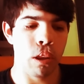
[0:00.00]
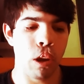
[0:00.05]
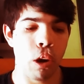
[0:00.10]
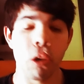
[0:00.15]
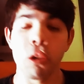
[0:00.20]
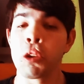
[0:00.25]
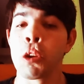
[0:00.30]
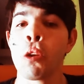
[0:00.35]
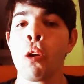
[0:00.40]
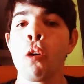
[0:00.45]

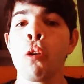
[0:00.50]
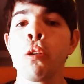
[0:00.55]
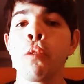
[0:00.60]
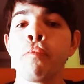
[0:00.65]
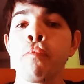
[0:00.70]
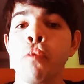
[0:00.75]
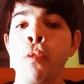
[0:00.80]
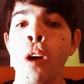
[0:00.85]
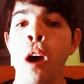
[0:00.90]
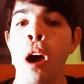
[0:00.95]
There's an
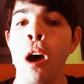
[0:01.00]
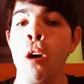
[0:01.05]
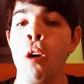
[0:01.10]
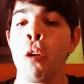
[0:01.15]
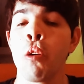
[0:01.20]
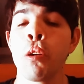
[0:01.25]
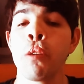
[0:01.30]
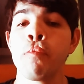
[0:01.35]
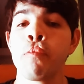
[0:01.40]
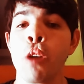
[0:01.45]

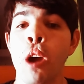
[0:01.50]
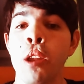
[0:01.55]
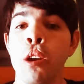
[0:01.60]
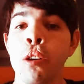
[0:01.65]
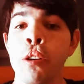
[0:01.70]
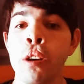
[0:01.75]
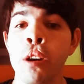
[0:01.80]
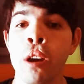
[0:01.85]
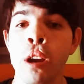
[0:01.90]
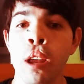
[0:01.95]
older
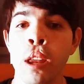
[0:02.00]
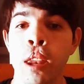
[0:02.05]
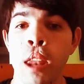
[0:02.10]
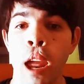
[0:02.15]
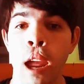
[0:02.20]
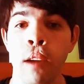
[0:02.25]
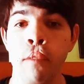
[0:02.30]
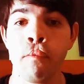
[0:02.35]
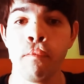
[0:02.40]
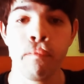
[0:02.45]
brother
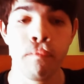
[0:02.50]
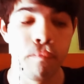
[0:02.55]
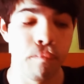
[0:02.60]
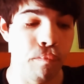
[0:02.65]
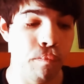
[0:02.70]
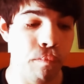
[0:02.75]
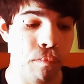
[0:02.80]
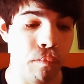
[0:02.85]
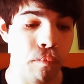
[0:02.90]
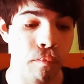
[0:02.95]
named
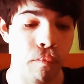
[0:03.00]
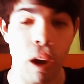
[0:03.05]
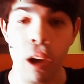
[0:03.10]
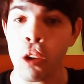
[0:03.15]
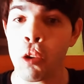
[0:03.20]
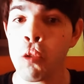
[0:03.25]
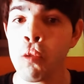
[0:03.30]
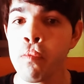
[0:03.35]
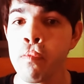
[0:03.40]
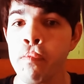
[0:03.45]

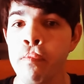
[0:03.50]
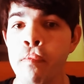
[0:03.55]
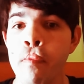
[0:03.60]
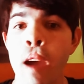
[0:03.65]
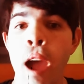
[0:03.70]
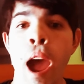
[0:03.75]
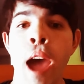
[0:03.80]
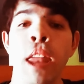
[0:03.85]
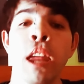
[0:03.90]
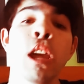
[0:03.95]
Michael
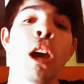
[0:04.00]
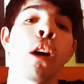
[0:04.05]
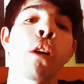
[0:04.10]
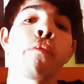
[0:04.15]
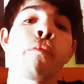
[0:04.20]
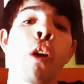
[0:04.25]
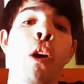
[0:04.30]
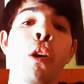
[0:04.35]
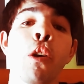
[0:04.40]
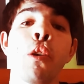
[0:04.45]
and a
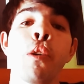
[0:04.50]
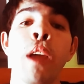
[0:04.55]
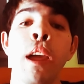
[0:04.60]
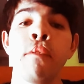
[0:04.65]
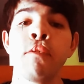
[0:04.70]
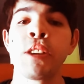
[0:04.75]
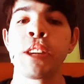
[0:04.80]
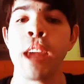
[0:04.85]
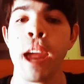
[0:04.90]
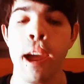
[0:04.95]
younger brother
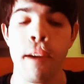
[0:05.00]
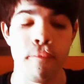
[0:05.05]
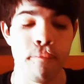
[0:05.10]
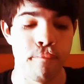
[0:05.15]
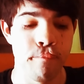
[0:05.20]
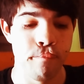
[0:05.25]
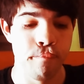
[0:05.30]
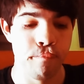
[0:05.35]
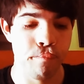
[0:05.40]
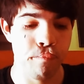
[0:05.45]
named Sam.